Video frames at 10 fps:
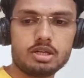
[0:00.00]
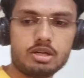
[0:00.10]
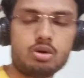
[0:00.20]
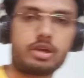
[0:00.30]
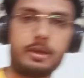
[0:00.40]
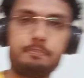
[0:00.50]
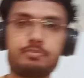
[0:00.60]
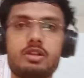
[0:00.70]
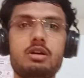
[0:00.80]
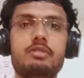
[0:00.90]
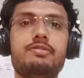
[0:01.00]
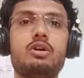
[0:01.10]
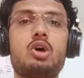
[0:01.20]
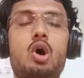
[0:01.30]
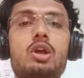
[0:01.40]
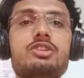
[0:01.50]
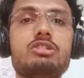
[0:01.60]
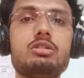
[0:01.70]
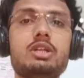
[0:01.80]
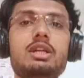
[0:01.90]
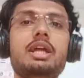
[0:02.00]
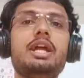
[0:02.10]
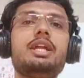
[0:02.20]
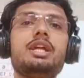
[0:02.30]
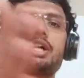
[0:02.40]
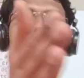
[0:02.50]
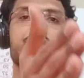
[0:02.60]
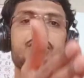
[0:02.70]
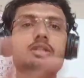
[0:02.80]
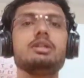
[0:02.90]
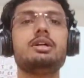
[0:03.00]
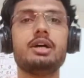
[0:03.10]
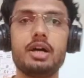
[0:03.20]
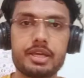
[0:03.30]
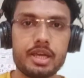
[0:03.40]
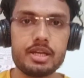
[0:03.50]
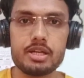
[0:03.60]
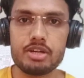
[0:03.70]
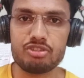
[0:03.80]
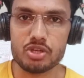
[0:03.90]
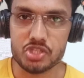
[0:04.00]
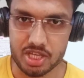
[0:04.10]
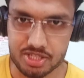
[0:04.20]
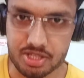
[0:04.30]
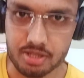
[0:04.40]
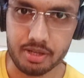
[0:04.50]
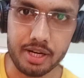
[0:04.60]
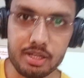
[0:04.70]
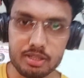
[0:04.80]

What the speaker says: Okay, for horizontal adduction, again it's your chest, right?